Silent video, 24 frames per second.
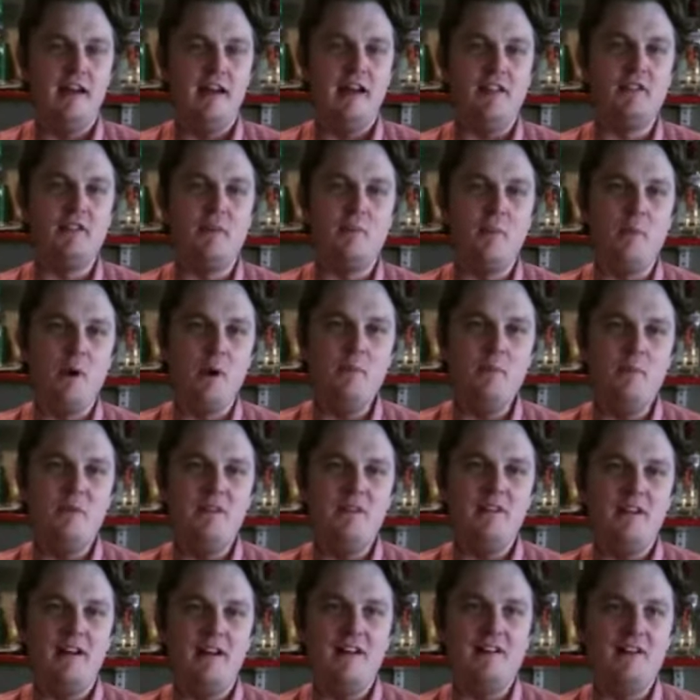at the moment
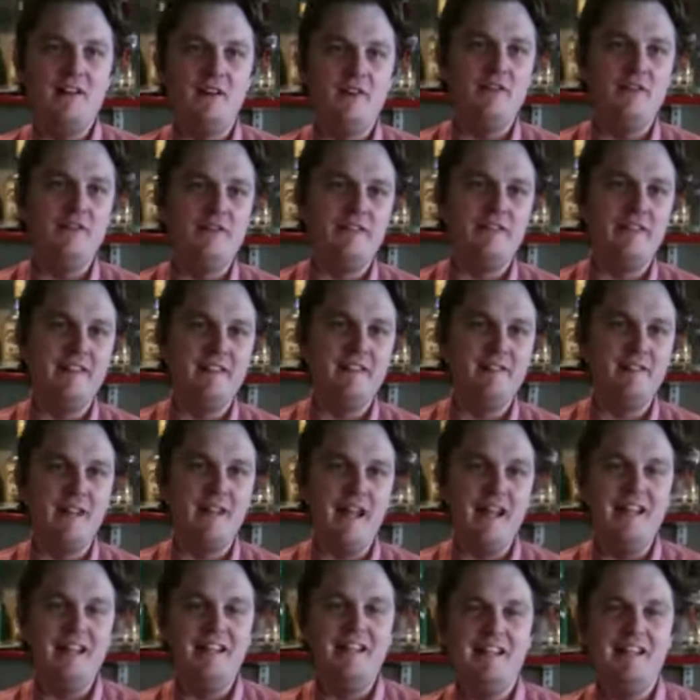I don't feel
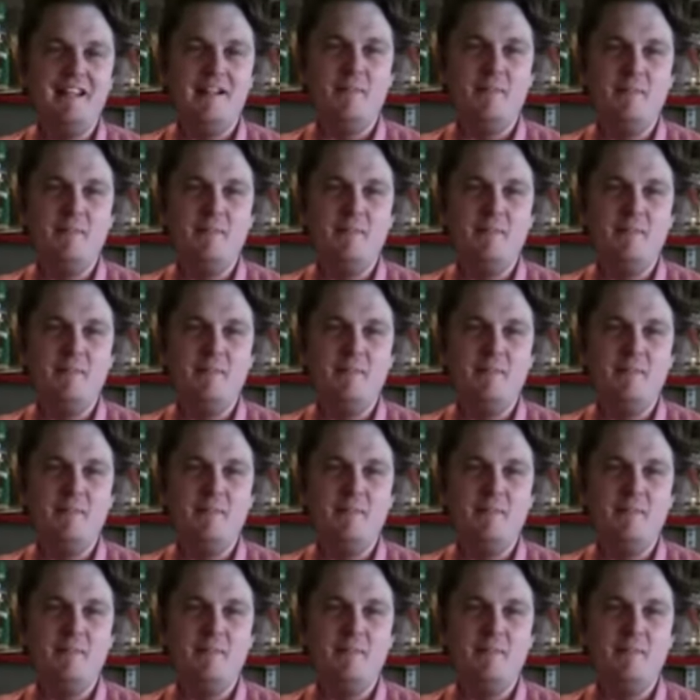any